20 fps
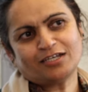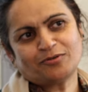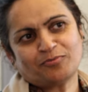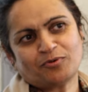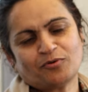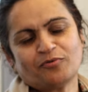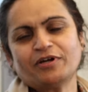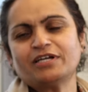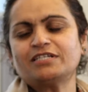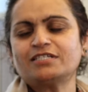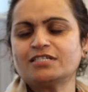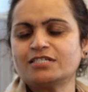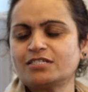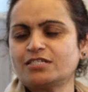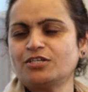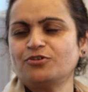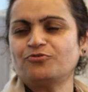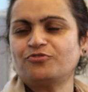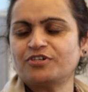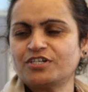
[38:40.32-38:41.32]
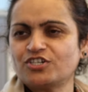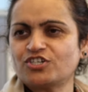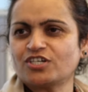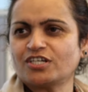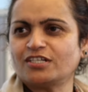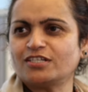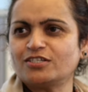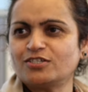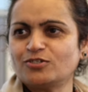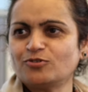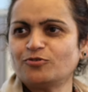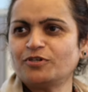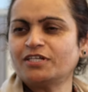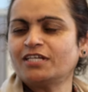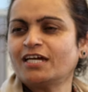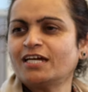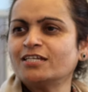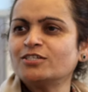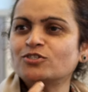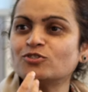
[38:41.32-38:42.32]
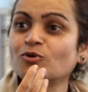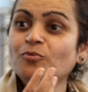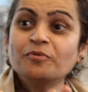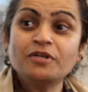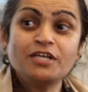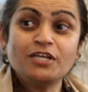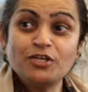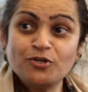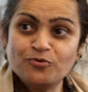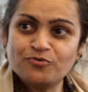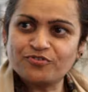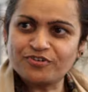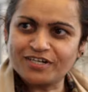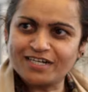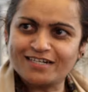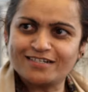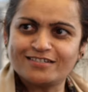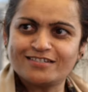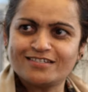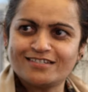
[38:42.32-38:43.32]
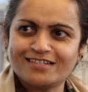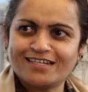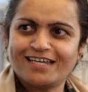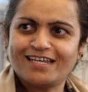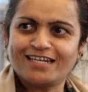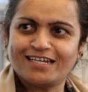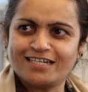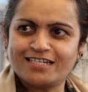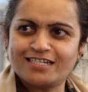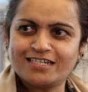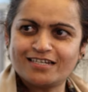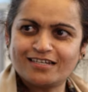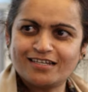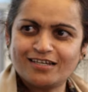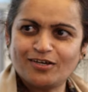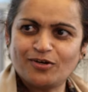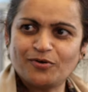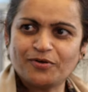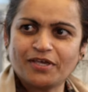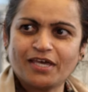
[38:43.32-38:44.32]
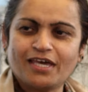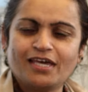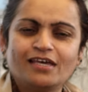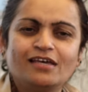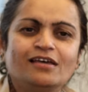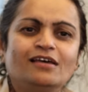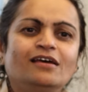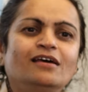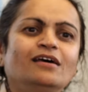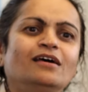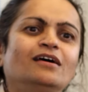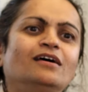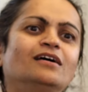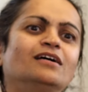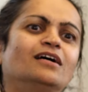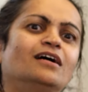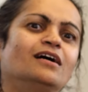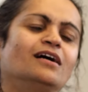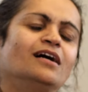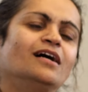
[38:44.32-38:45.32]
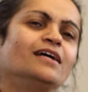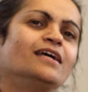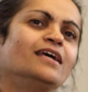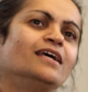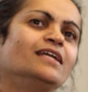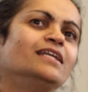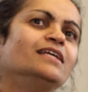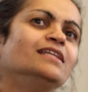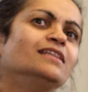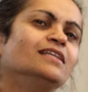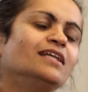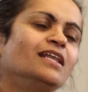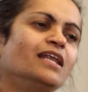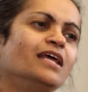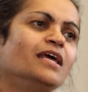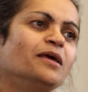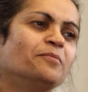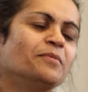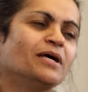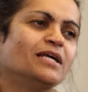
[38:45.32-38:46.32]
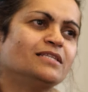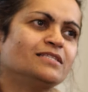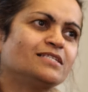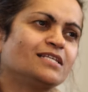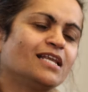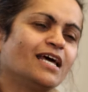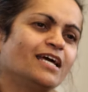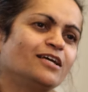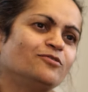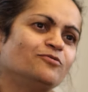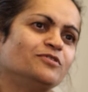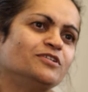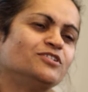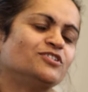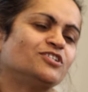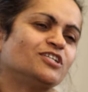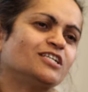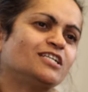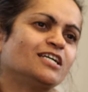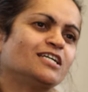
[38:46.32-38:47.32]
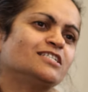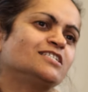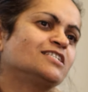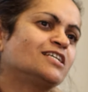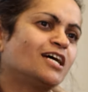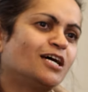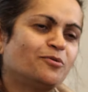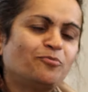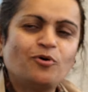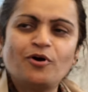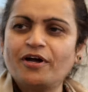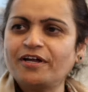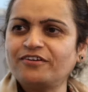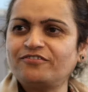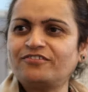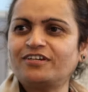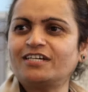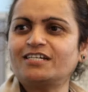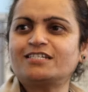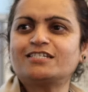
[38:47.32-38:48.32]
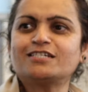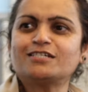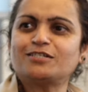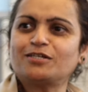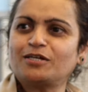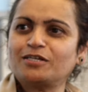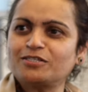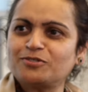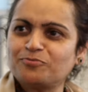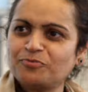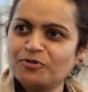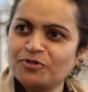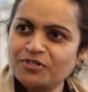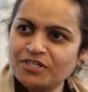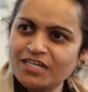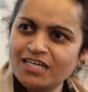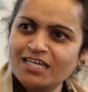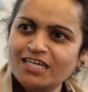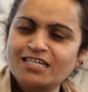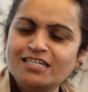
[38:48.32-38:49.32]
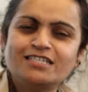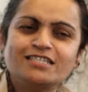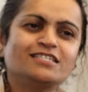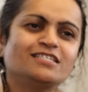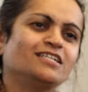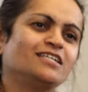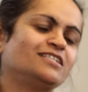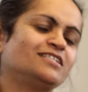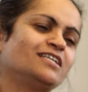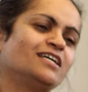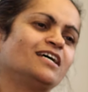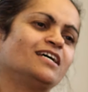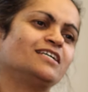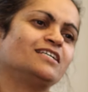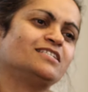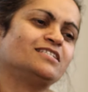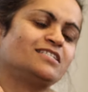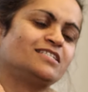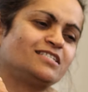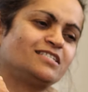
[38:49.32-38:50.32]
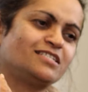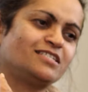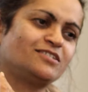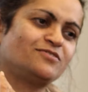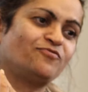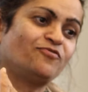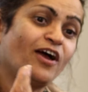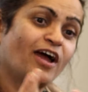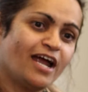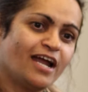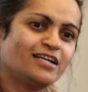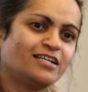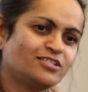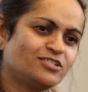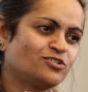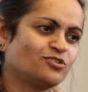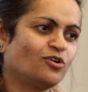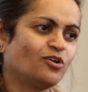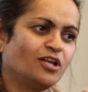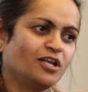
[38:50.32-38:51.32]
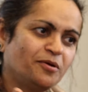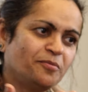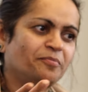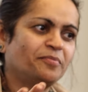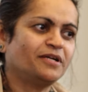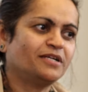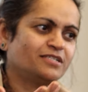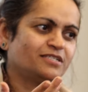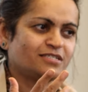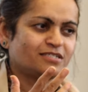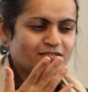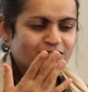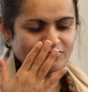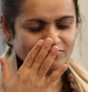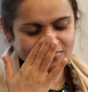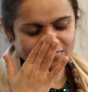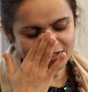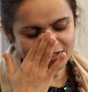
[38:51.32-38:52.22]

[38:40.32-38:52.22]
provides us nutrition. So it has so many nutrients in it. Yes. Okay. Again, in the layman's language, it has carbohydrates, it has proteins, it has fats or lipids,